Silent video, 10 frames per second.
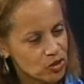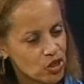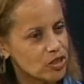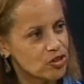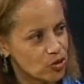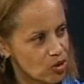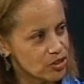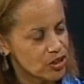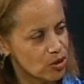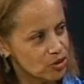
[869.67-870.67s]
just
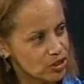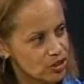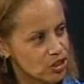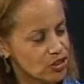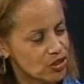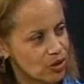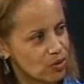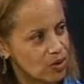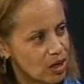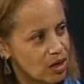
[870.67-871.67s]
across the ocean, just so.